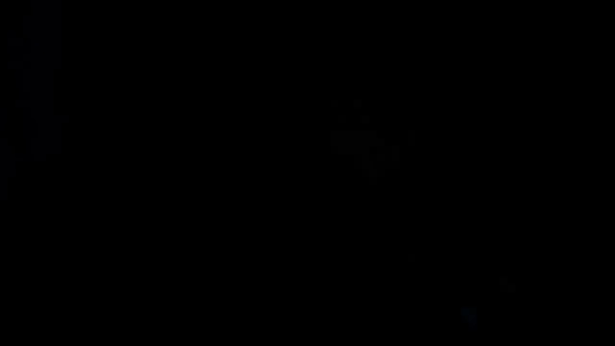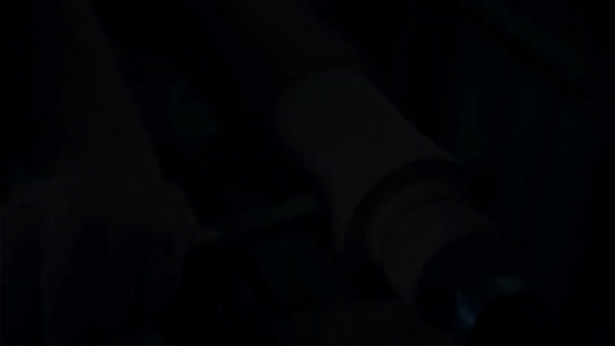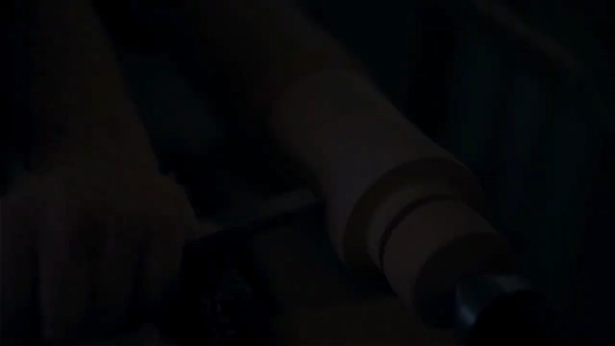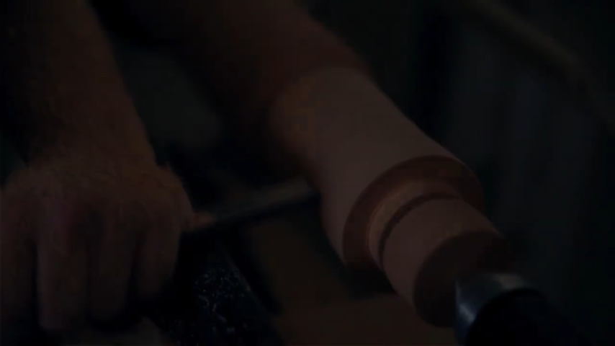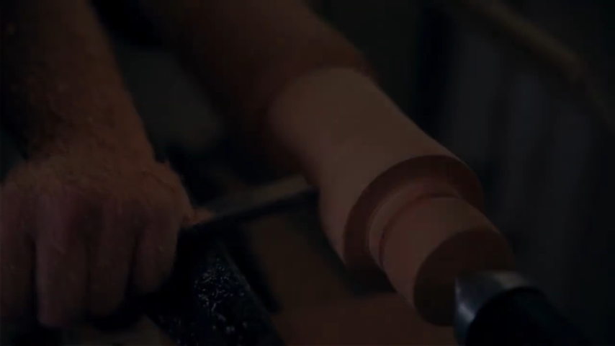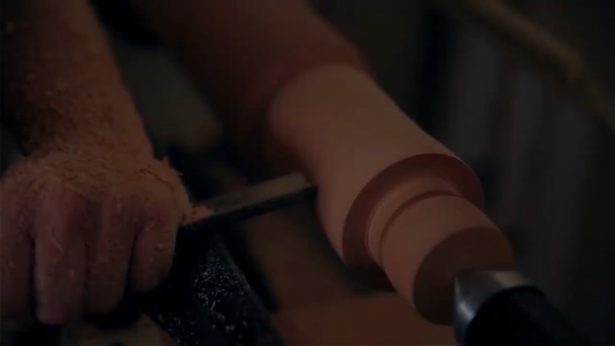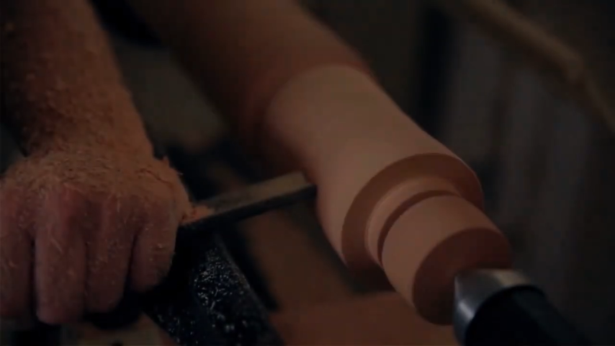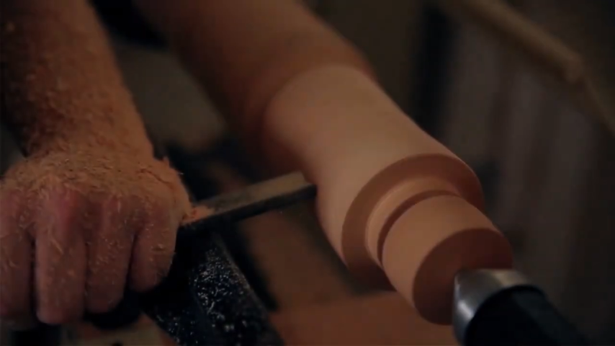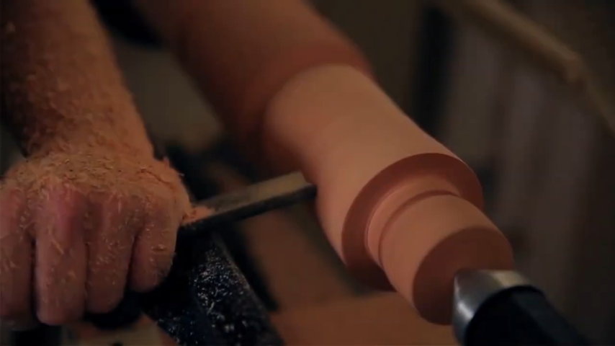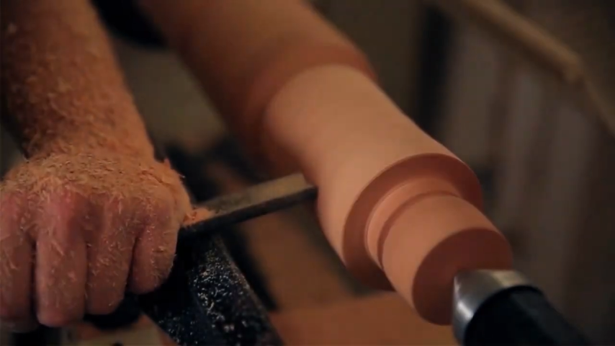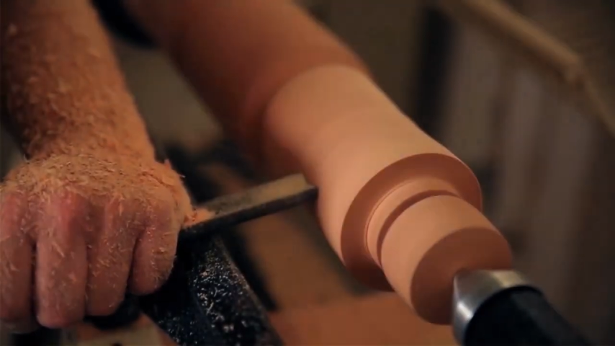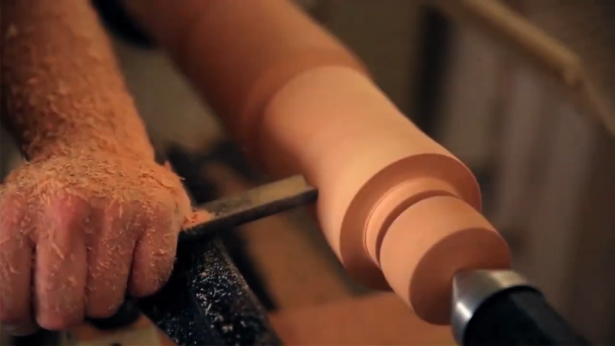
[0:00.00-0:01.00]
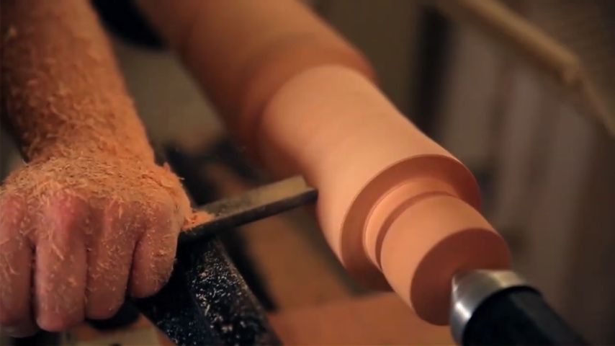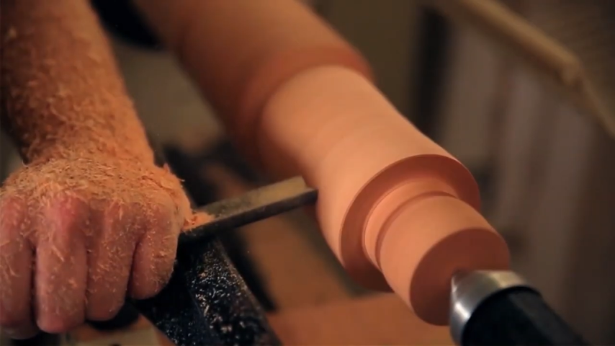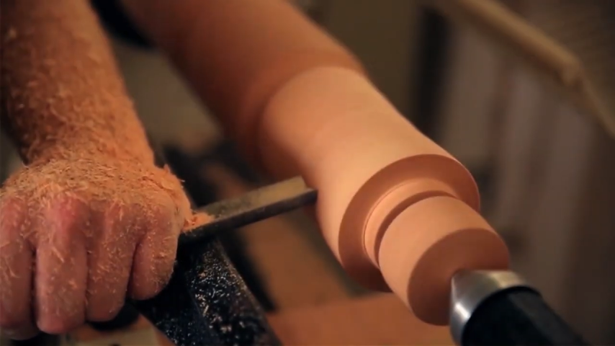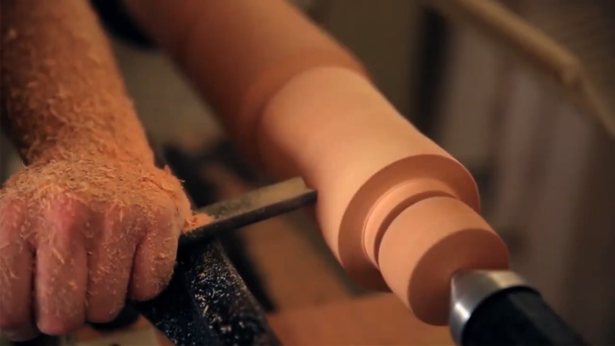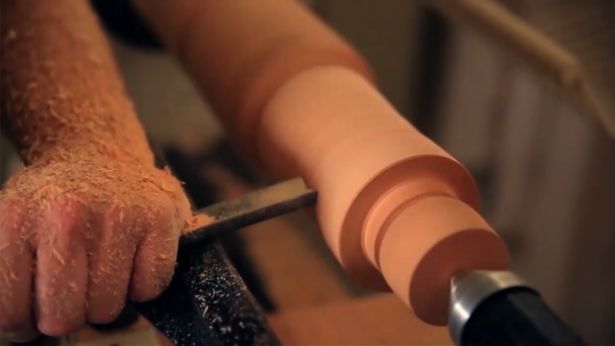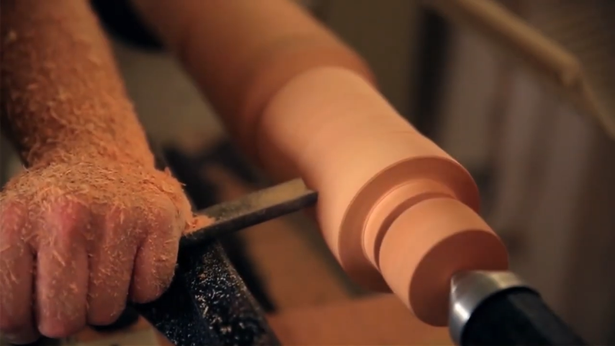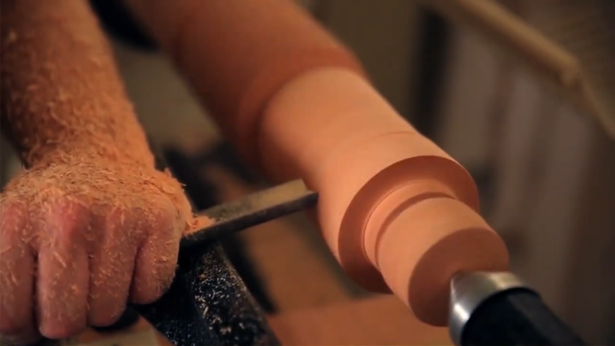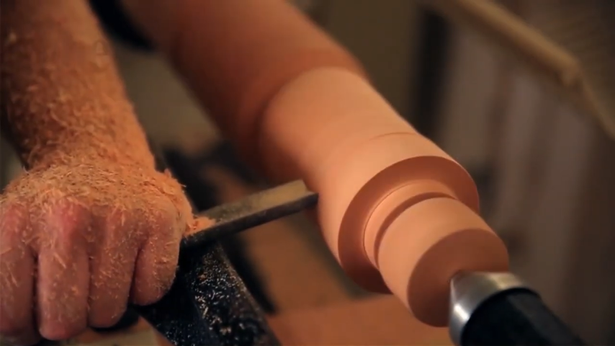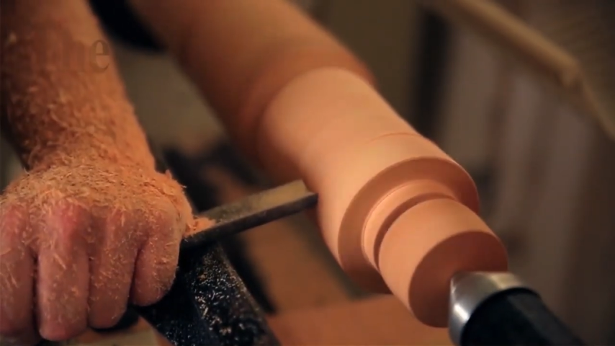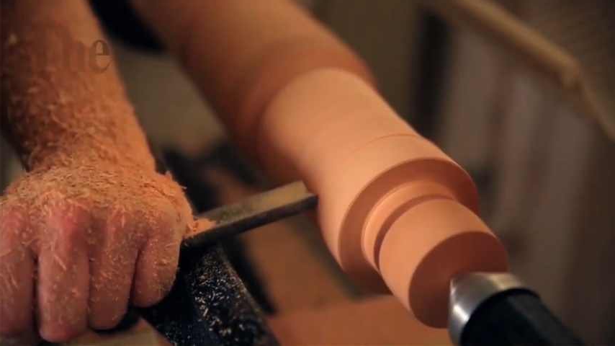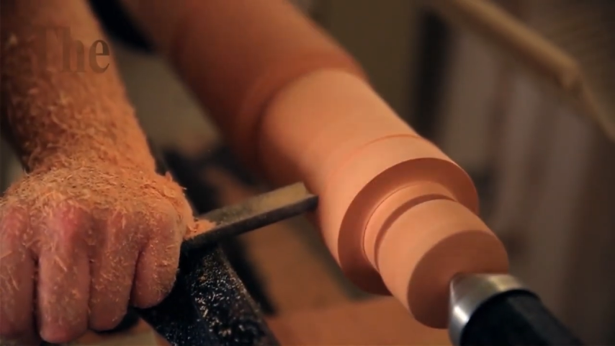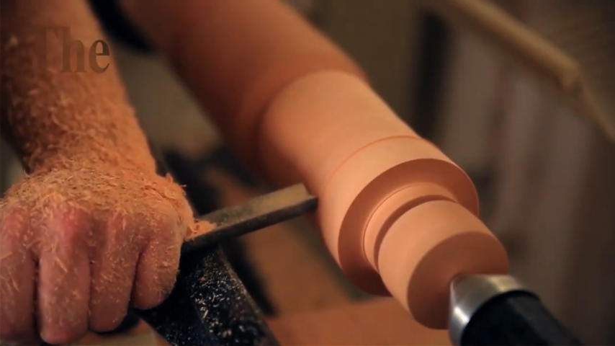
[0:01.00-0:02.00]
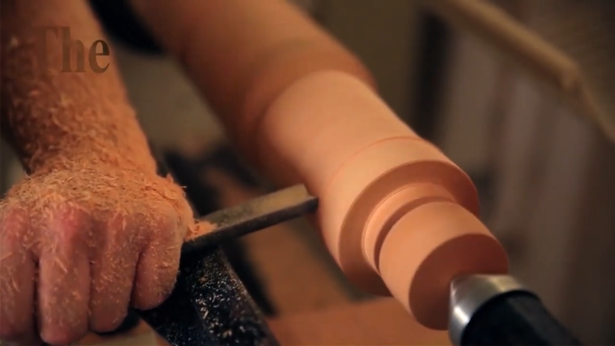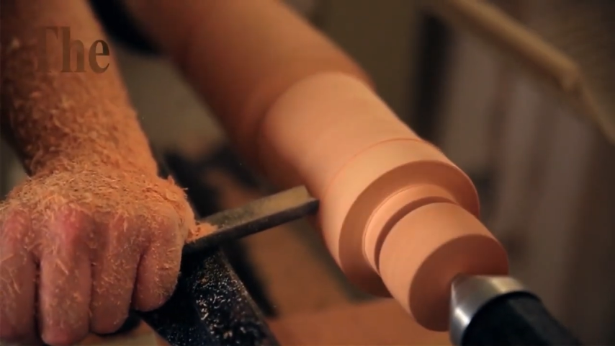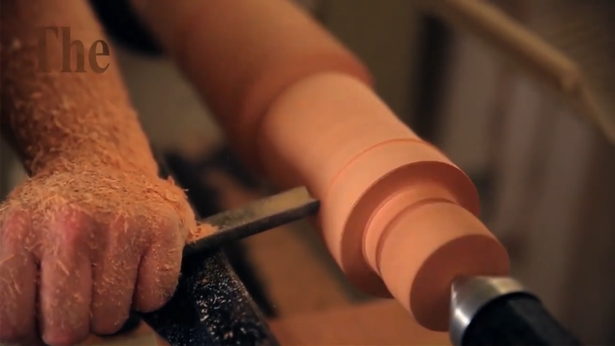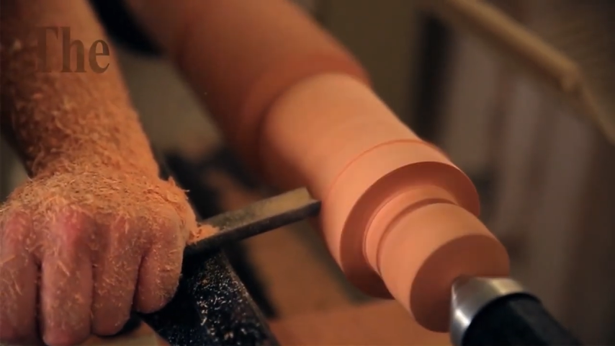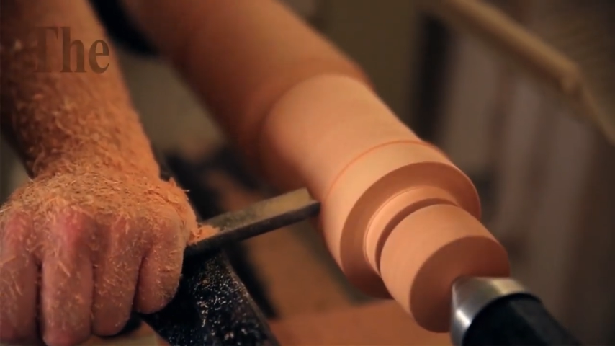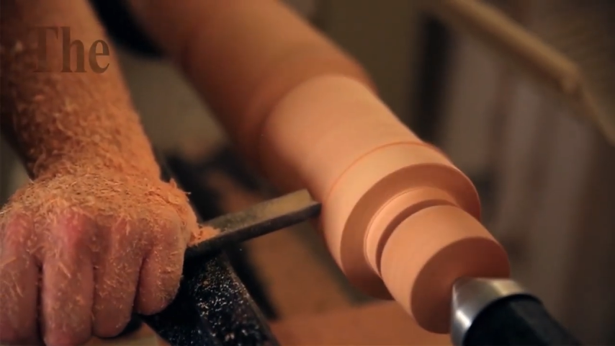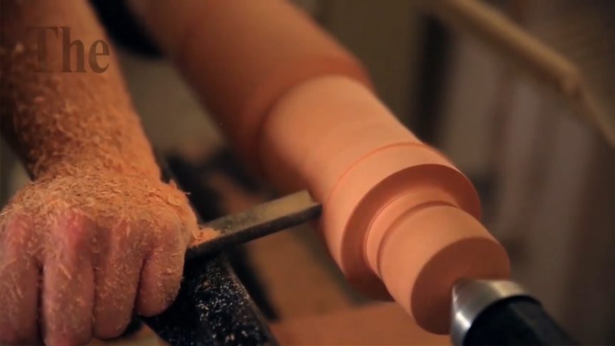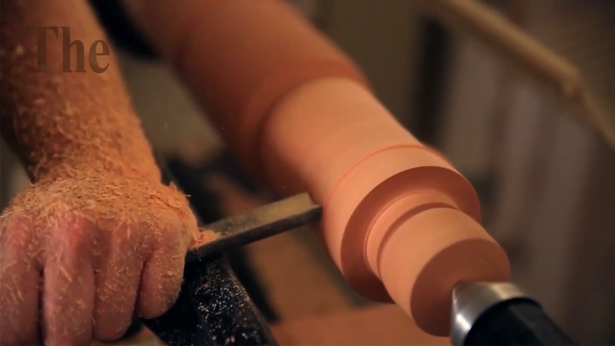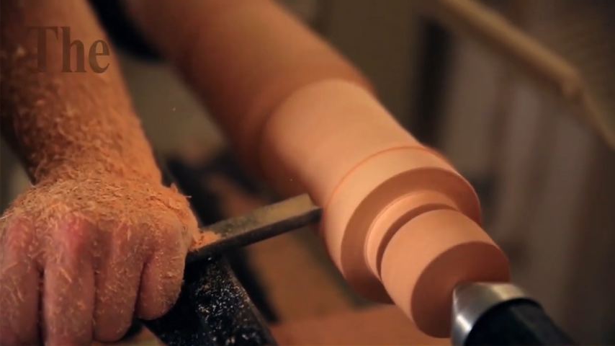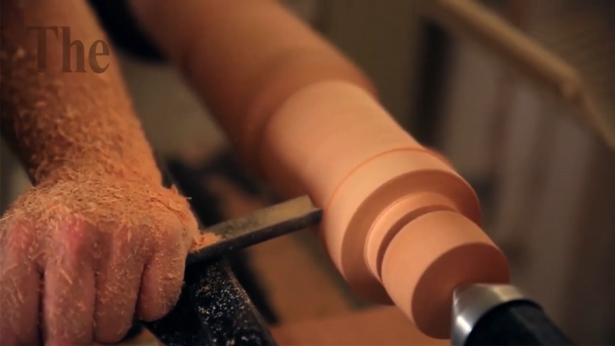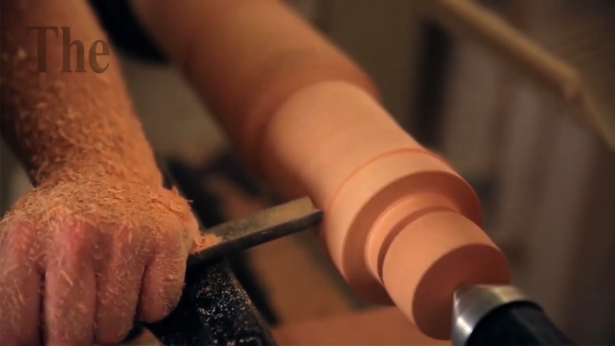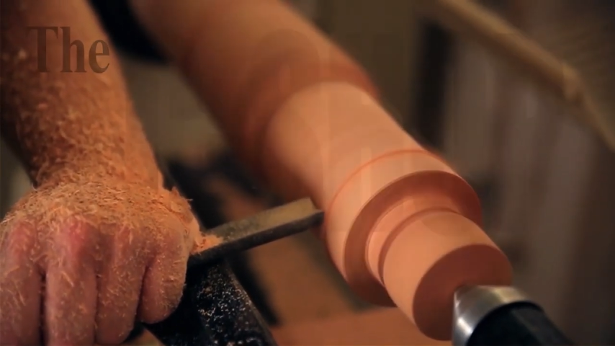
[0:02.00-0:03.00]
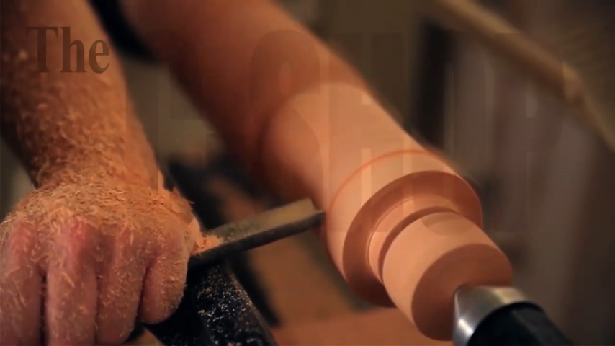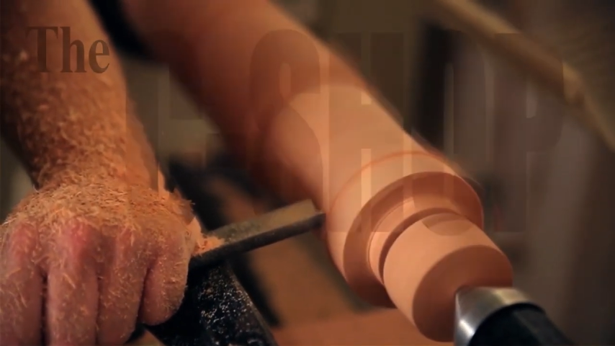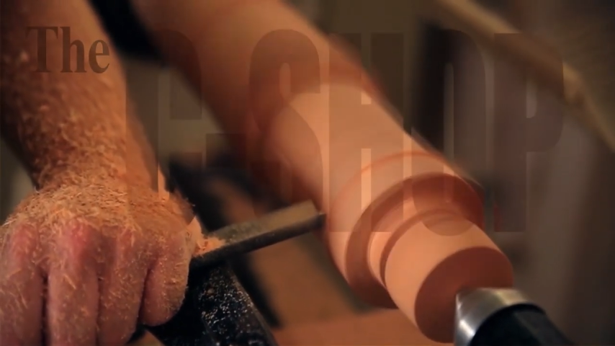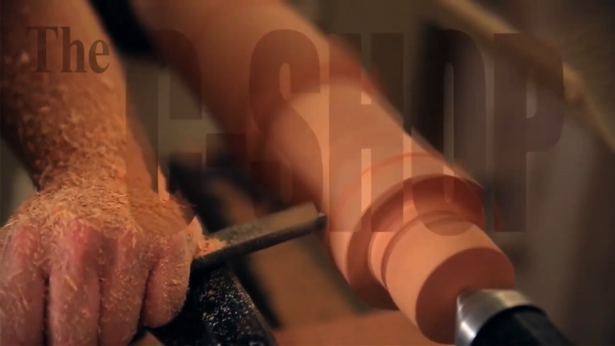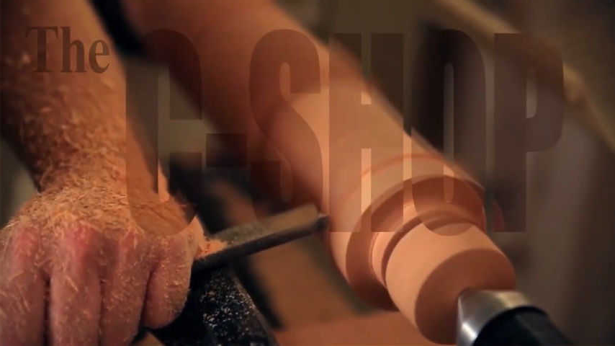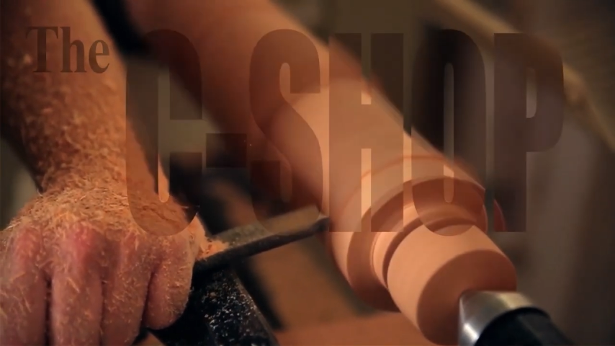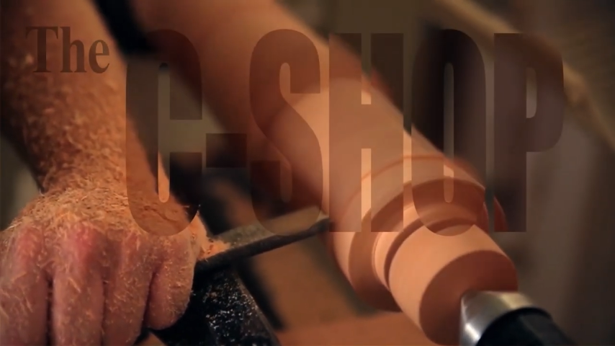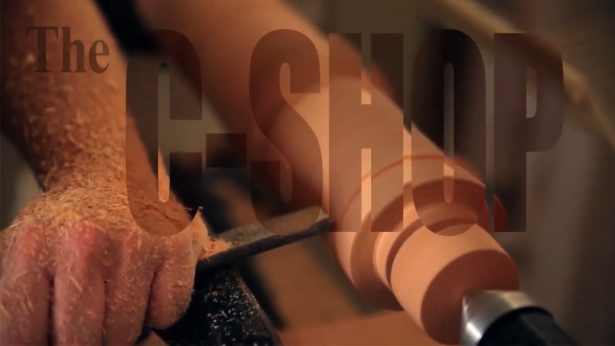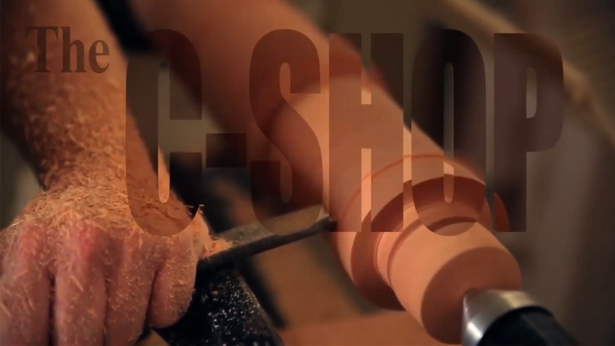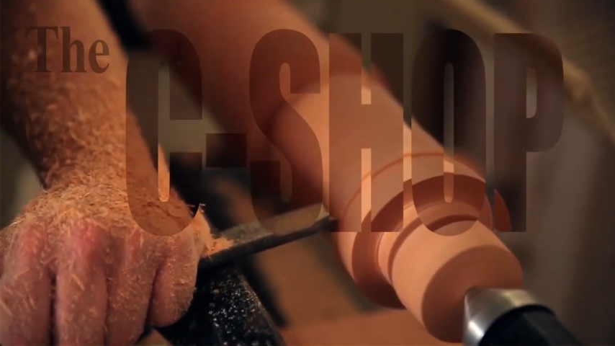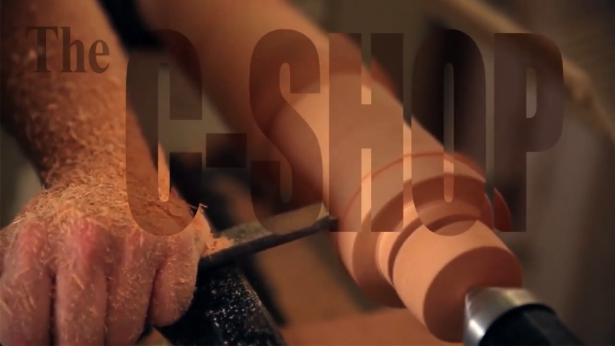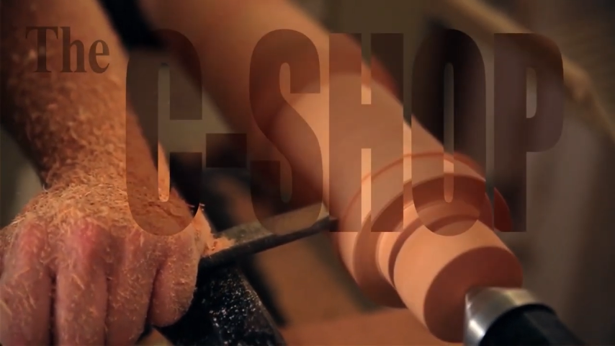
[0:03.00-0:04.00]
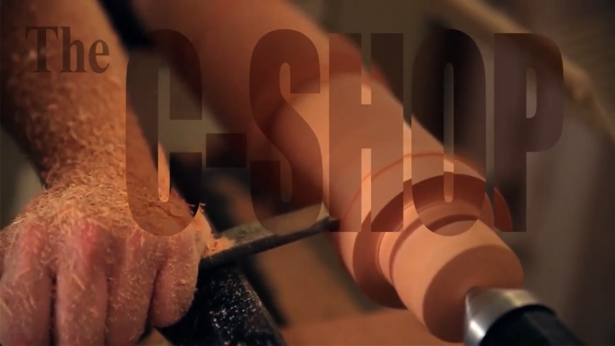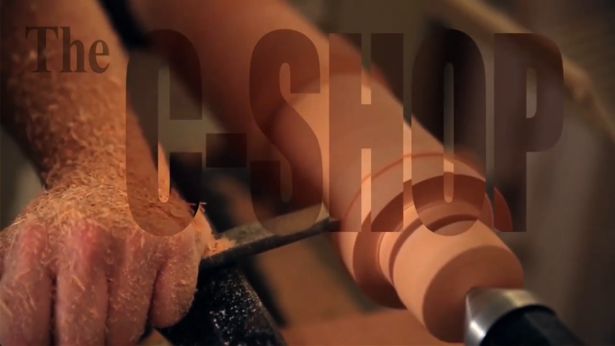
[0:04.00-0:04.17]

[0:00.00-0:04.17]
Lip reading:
[unreadable: no face in view]